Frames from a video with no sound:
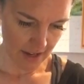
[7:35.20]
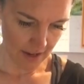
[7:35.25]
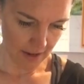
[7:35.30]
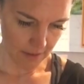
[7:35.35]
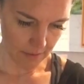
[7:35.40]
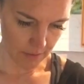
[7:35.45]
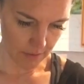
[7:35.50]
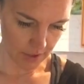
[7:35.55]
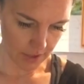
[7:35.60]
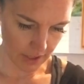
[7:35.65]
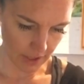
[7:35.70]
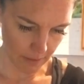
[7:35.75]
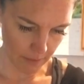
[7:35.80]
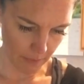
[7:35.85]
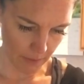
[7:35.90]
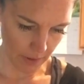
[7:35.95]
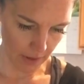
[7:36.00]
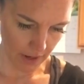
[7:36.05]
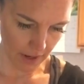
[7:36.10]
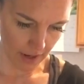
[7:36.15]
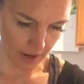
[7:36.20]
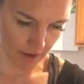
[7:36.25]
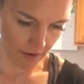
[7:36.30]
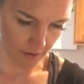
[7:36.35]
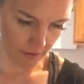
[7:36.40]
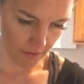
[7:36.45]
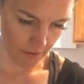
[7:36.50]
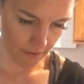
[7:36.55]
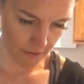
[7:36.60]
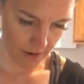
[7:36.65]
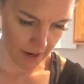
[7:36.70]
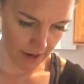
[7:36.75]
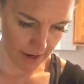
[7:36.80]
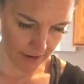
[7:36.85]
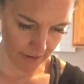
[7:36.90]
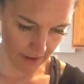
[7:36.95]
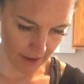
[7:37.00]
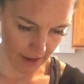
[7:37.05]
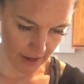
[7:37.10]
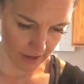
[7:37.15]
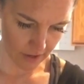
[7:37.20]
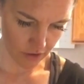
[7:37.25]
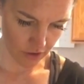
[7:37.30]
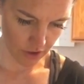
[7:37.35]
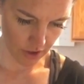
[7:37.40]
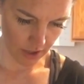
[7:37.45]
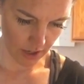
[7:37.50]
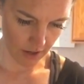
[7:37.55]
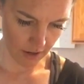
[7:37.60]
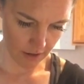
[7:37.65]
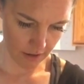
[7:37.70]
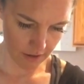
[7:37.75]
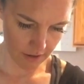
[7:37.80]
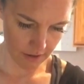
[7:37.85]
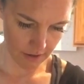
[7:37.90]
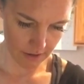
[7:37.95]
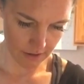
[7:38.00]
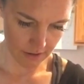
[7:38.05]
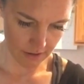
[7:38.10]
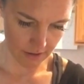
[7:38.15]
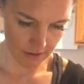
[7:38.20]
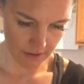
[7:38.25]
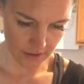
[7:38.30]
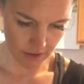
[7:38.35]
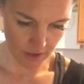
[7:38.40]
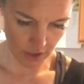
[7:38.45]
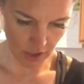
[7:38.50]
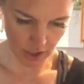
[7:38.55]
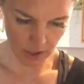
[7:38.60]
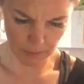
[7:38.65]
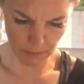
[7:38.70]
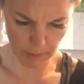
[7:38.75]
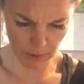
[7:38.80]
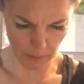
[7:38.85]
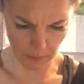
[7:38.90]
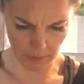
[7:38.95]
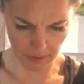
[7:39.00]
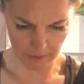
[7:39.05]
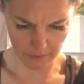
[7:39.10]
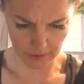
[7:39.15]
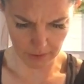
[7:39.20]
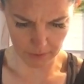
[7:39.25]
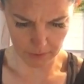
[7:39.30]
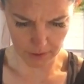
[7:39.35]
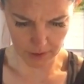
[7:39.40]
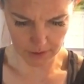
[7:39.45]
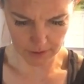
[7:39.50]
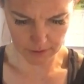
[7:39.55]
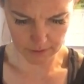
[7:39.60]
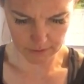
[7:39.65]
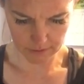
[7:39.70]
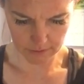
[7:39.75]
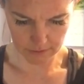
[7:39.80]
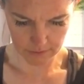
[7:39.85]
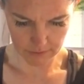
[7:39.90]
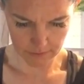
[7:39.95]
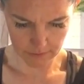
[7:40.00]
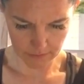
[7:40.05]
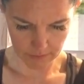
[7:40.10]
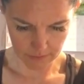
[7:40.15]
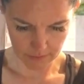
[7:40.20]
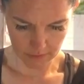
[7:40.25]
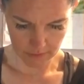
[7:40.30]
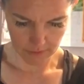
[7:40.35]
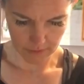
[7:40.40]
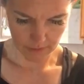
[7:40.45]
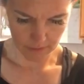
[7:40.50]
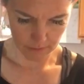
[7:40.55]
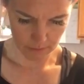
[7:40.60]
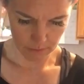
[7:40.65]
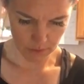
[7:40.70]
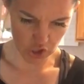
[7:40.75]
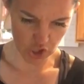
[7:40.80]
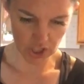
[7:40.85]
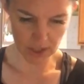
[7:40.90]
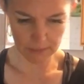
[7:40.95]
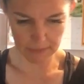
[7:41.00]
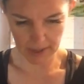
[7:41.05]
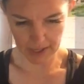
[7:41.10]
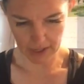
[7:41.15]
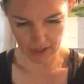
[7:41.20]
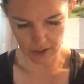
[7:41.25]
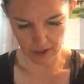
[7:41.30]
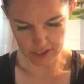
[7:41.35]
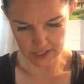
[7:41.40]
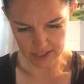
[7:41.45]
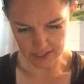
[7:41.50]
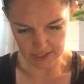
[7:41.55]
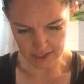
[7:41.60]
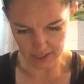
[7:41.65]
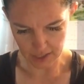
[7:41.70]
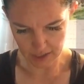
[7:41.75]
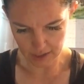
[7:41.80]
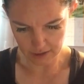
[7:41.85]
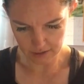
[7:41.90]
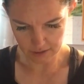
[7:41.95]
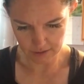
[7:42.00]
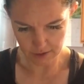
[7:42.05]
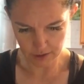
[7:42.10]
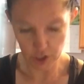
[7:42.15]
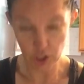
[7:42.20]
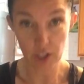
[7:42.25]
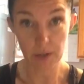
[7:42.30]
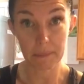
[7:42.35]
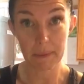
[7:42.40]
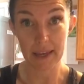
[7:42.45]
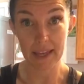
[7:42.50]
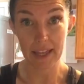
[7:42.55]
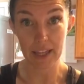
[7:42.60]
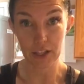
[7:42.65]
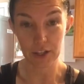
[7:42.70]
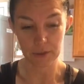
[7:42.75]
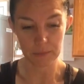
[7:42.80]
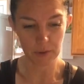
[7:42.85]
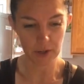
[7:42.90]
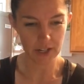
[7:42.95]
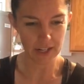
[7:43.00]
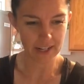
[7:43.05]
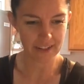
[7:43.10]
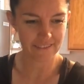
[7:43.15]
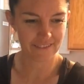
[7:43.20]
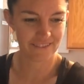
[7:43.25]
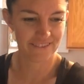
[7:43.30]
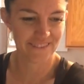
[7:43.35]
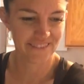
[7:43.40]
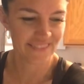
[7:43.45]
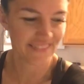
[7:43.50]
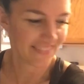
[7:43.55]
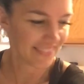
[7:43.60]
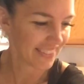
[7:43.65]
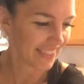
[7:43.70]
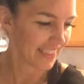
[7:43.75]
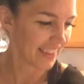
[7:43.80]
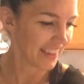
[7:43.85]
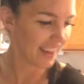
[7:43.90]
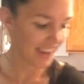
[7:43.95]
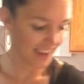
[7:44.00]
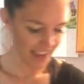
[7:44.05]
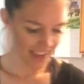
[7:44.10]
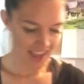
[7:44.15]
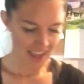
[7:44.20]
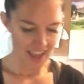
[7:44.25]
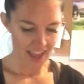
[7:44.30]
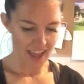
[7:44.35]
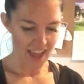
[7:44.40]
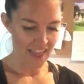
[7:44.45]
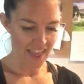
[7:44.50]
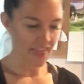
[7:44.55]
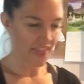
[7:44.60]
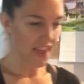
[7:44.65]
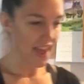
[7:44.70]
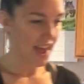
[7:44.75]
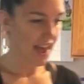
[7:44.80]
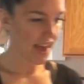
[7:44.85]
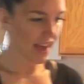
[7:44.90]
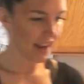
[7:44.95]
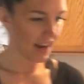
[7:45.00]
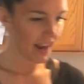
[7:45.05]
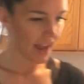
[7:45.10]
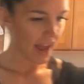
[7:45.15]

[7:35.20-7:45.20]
and I'm just gonna put it right on the edge there. You could put it wherever you want, but you can make it artistic. You can make it look pretty. And then